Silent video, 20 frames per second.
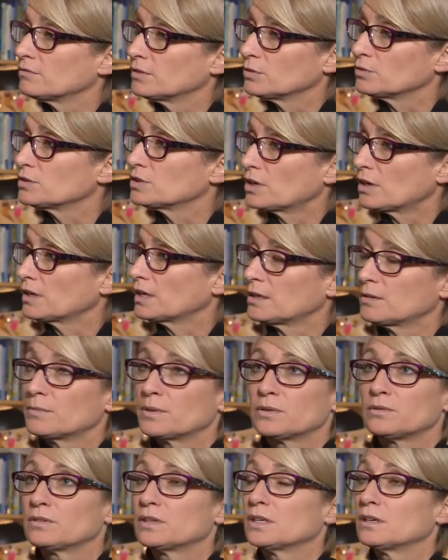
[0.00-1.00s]
We were talking
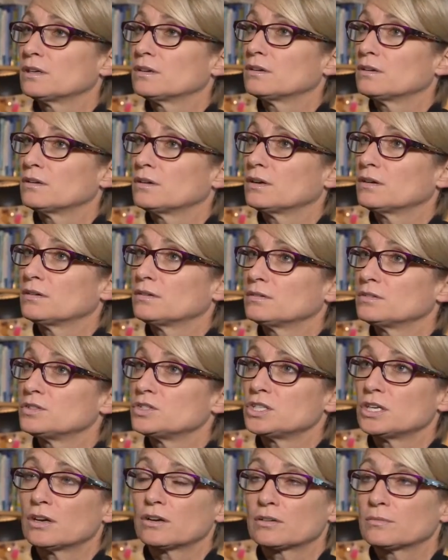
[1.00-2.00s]
about the
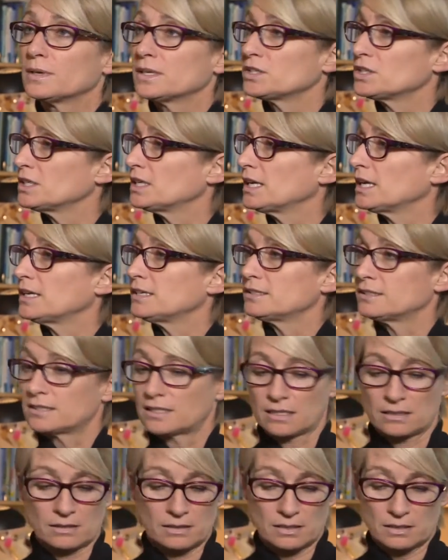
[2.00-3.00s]
Gian Gomeshi
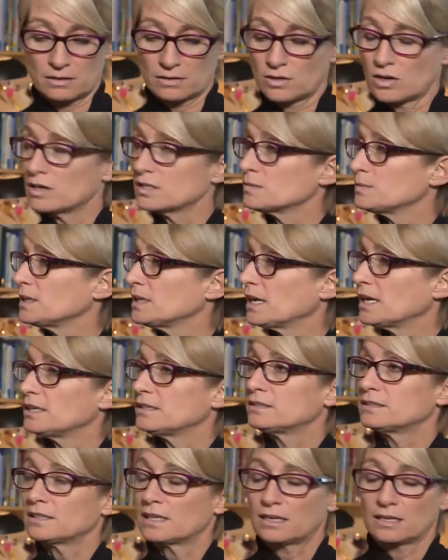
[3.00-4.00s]
case and the Cosby
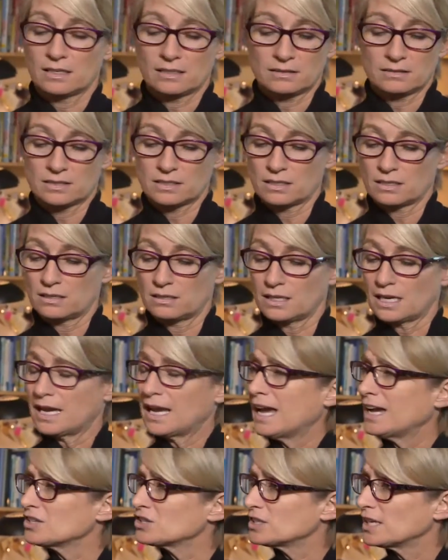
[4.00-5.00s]
case, and the
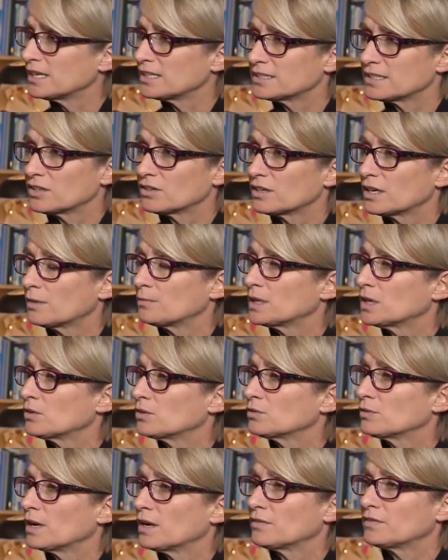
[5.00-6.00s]
hashtags that are coming
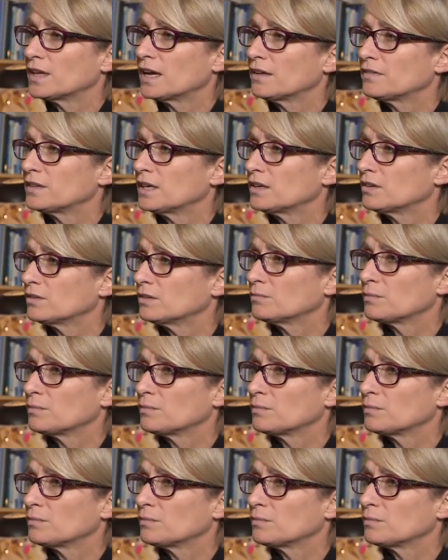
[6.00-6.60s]
out around that are